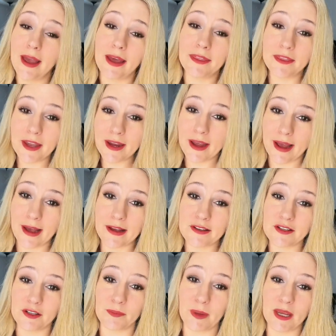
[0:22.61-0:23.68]
And they
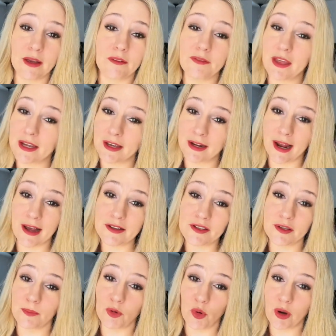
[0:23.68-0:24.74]
asked me if they could ask
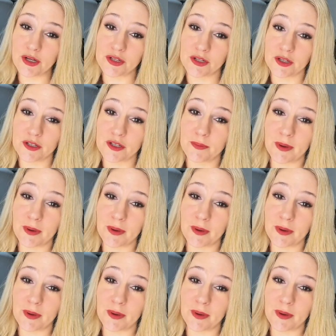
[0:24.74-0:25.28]
some questions